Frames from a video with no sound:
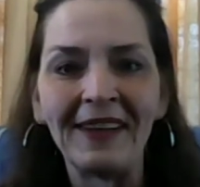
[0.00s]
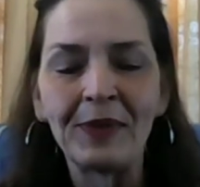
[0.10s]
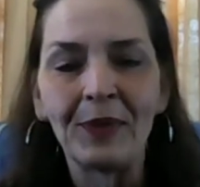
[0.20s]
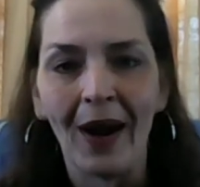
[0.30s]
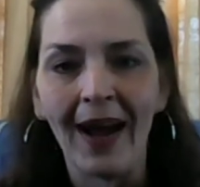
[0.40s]
It's
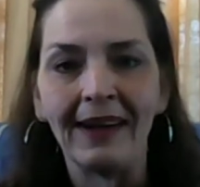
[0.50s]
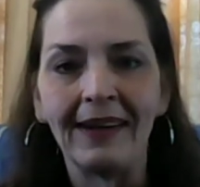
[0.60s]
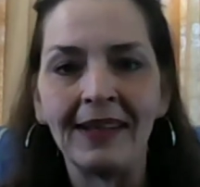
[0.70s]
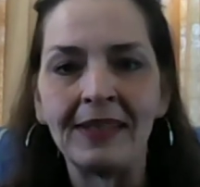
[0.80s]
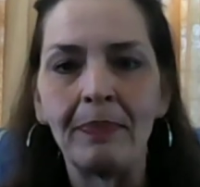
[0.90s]
great.
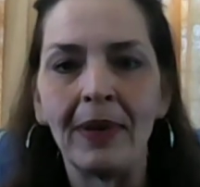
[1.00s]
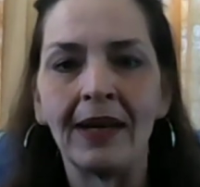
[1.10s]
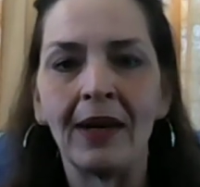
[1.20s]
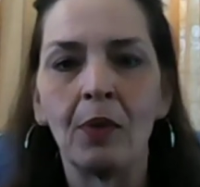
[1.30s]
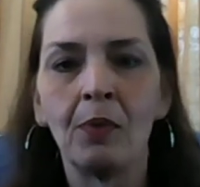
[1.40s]
It's
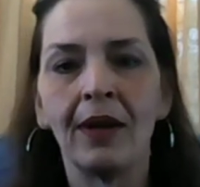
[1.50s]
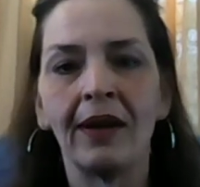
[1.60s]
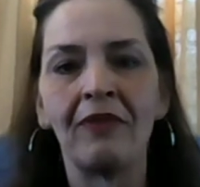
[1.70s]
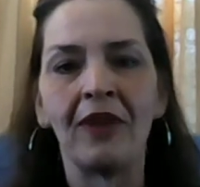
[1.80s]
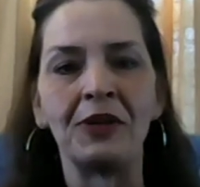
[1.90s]
been a
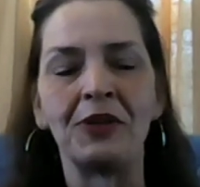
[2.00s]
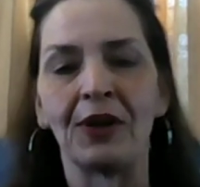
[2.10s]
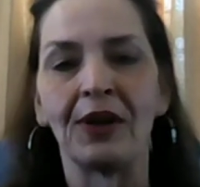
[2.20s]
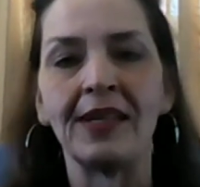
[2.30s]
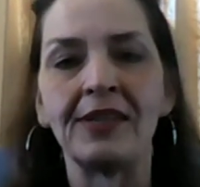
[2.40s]
really fun
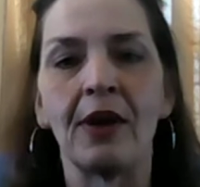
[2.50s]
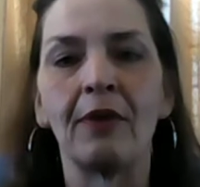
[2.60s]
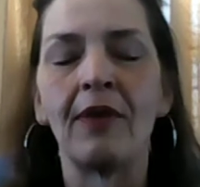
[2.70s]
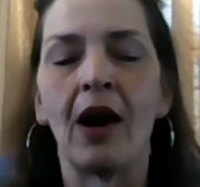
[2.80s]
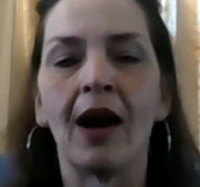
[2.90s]
journey so
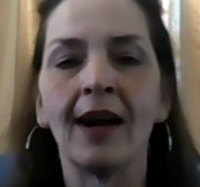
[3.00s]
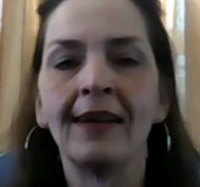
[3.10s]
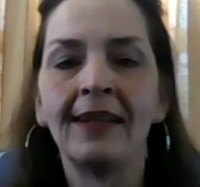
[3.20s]
far.